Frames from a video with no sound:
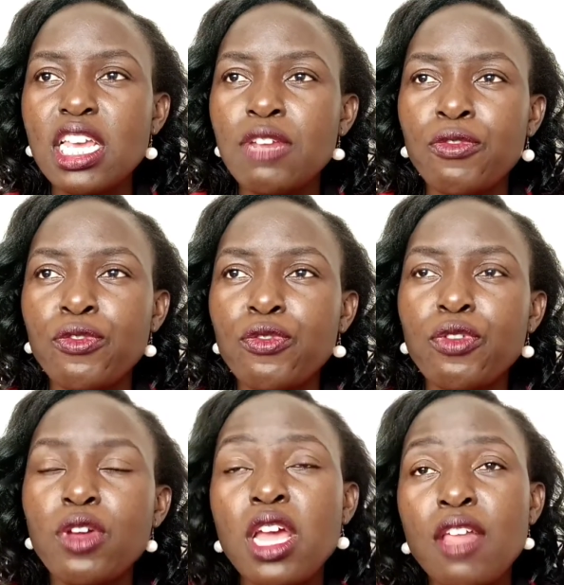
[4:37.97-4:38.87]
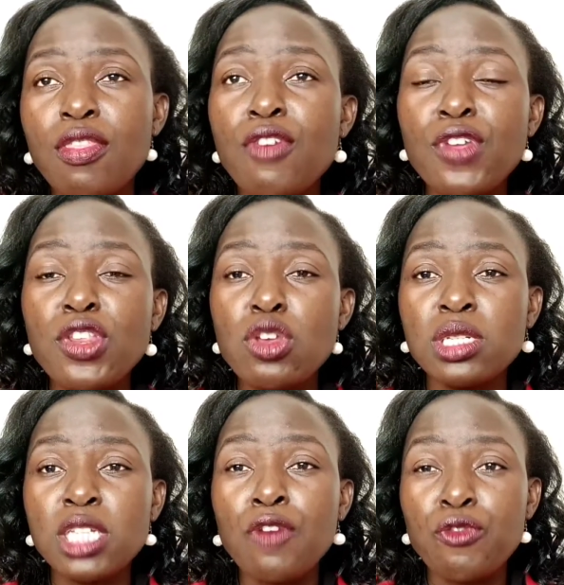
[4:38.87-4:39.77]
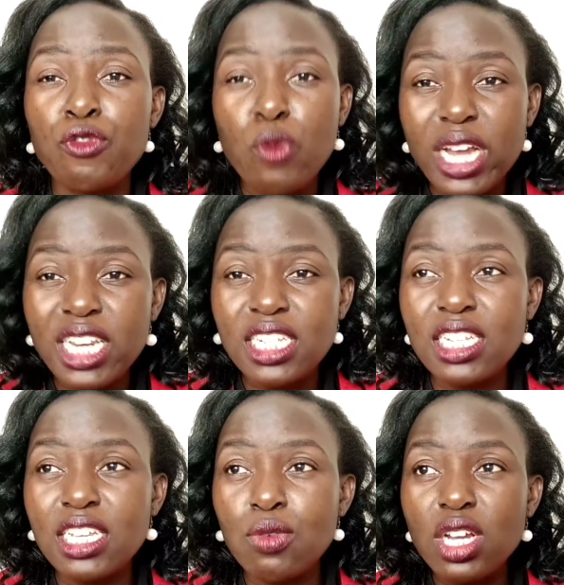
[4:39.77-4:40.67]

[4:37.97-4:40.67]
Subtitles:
if the videos of quality